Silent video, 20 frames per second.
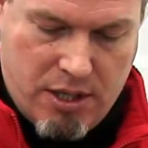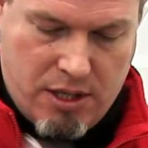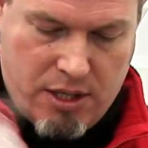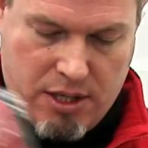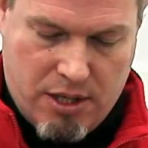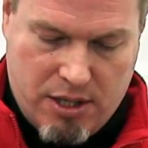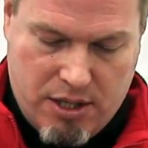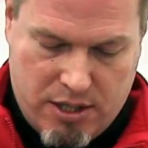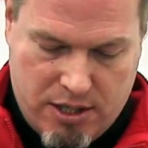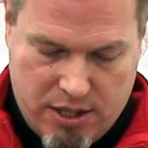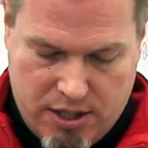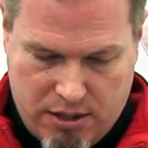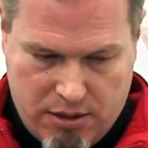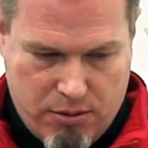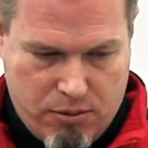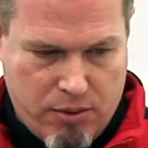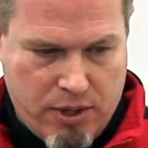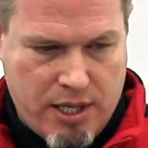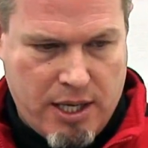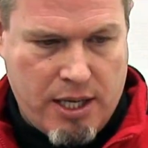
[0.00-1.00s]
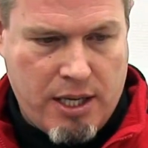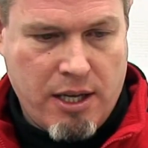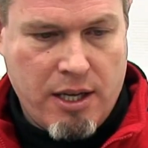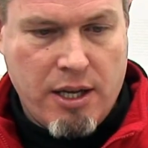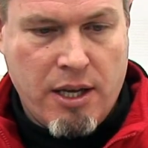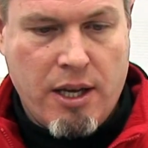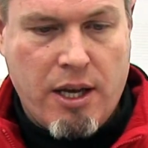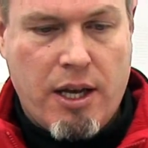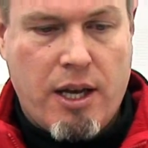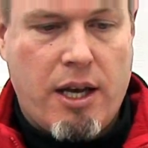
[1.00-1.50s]
Get this out of the way.
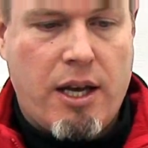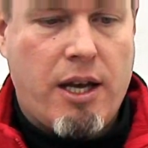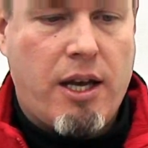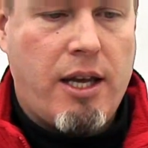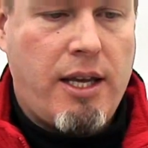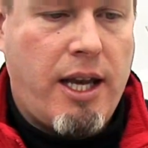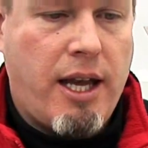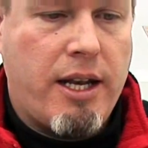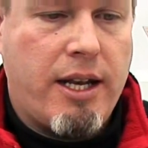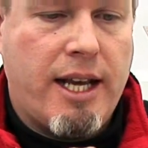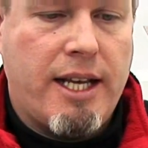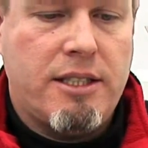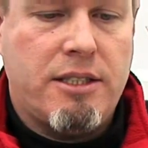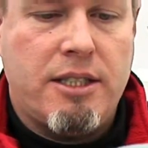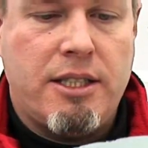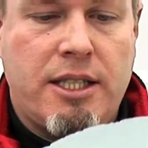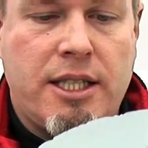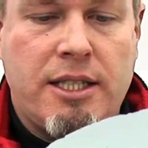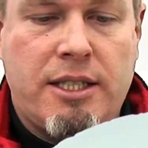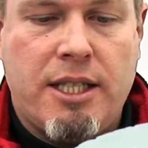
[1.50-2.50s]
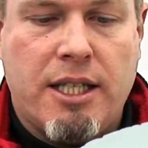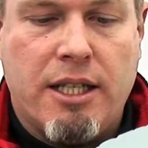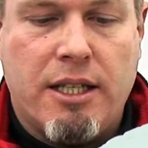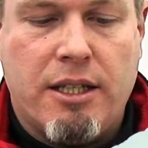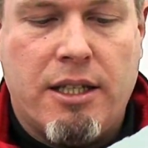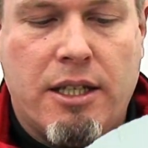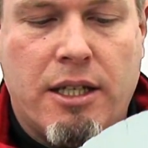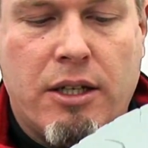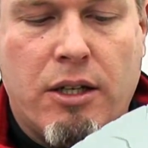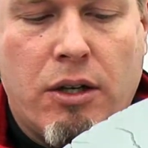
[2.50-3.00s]
Yeah, nicely
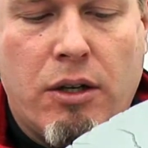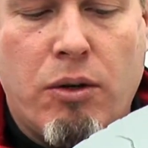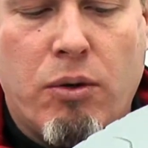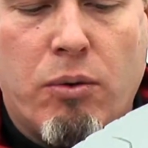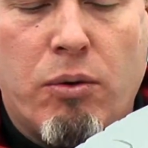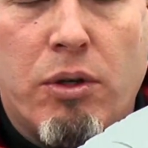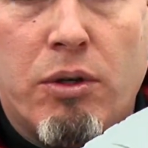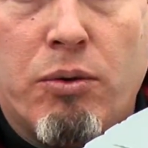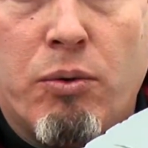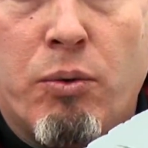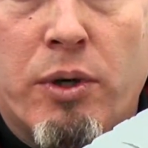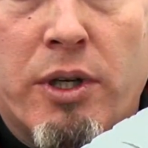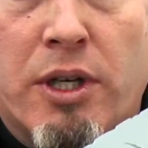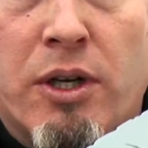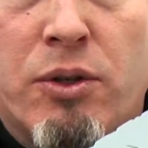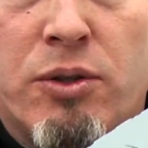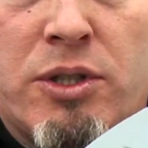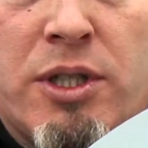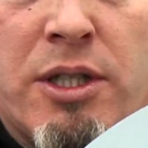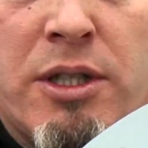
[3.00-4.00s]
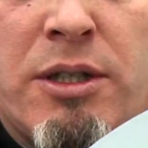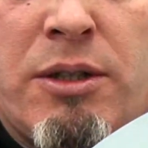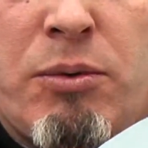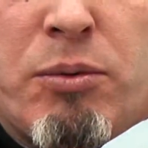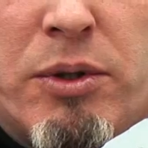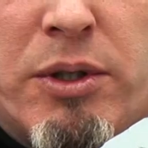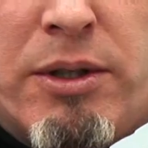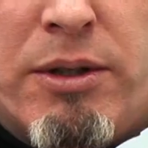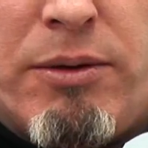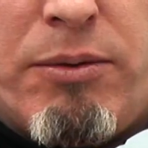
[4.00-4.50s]
detailed there. Oh, what goes here?
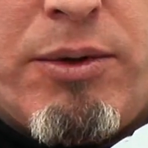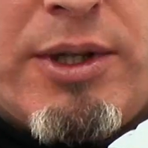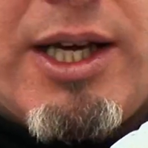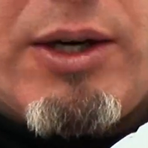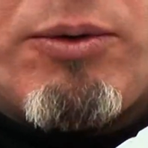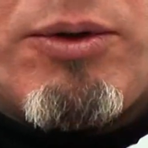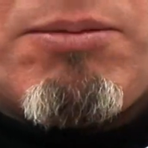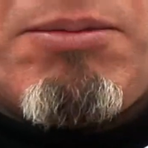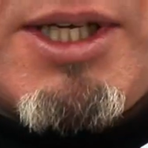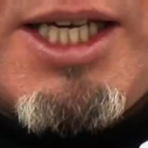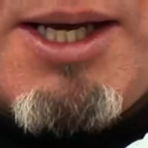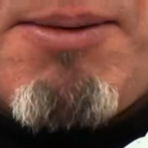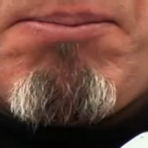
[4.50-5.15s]
Well, that would be